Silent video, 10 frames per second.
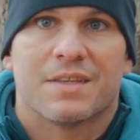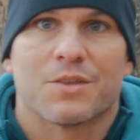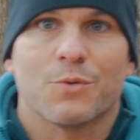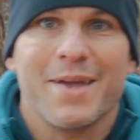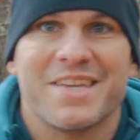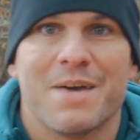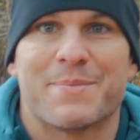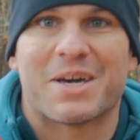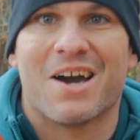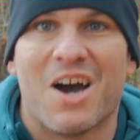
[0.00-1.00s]
Now, the right cup
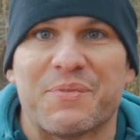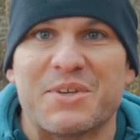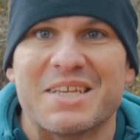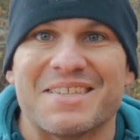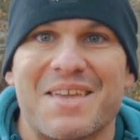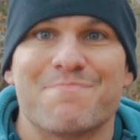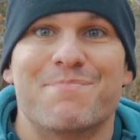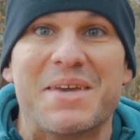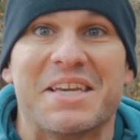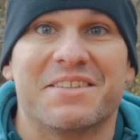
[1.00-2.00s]
of coffee is a
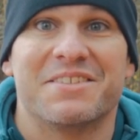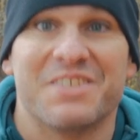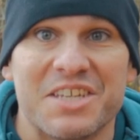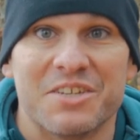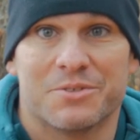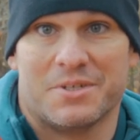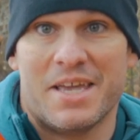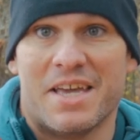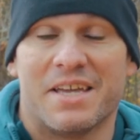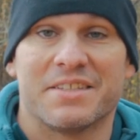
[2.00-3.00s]
big deal,
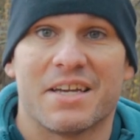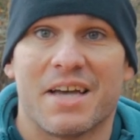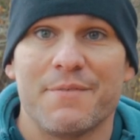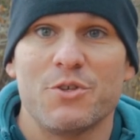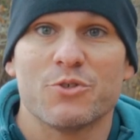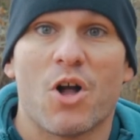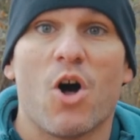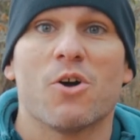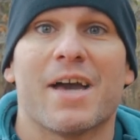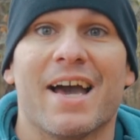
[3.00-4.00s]
and uh, I've used
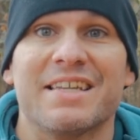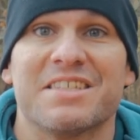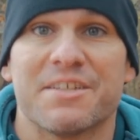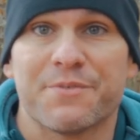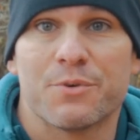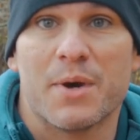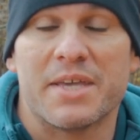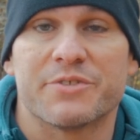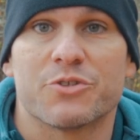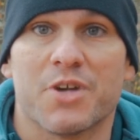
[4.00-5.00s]
all kinds of different
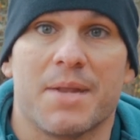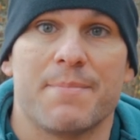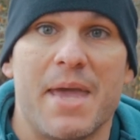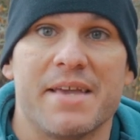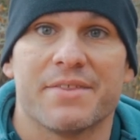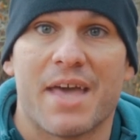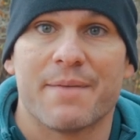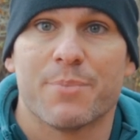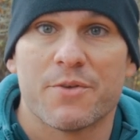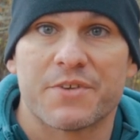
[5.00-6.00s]
ways to try to make
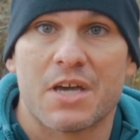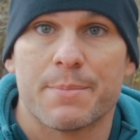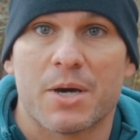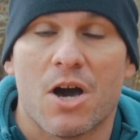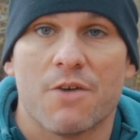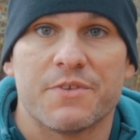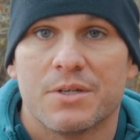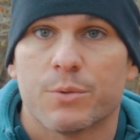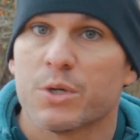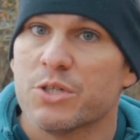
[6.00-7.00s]
that perfect cup of coffee.
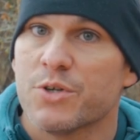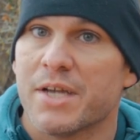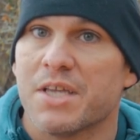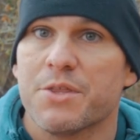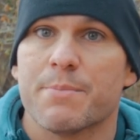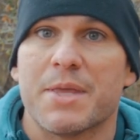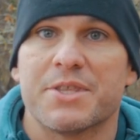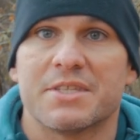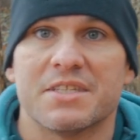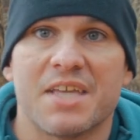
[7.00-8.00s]
We're going to try another
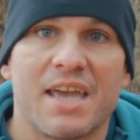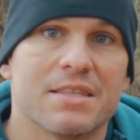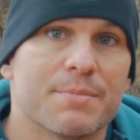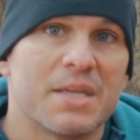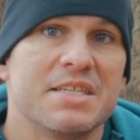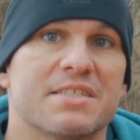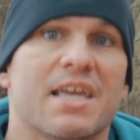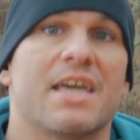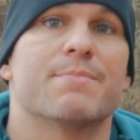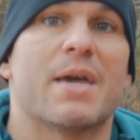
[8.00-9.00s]
method today that many
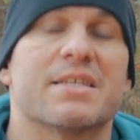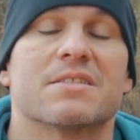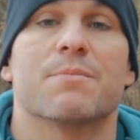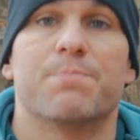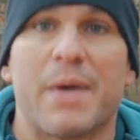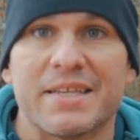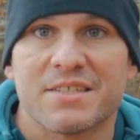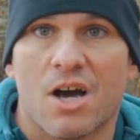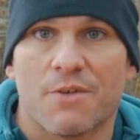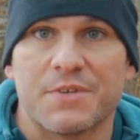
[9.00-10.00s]
say makes the best
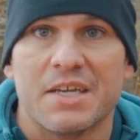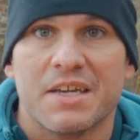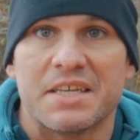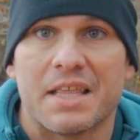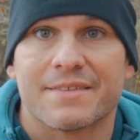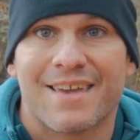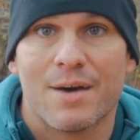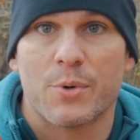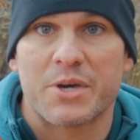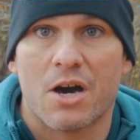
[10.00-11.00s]
coffee, and that's
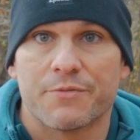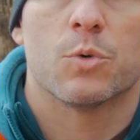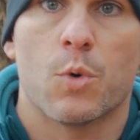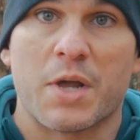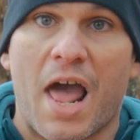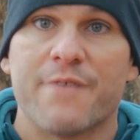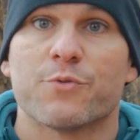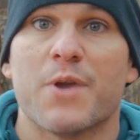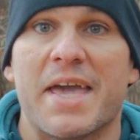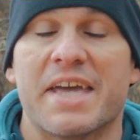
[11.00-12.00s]
cowboy coffee. What I've
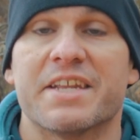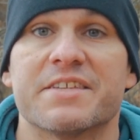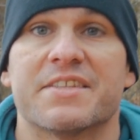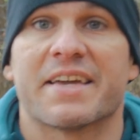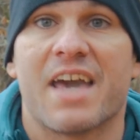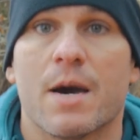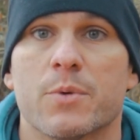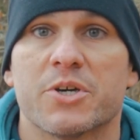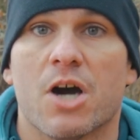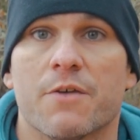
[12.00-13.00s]
read is that
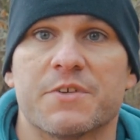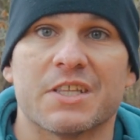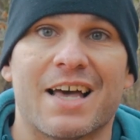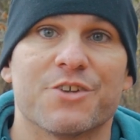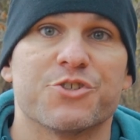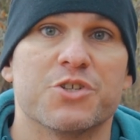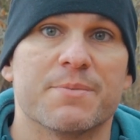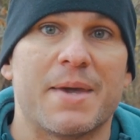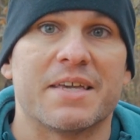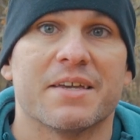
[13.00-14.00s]
cowboy coffee allows you to
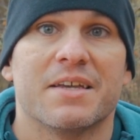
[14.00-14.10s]
make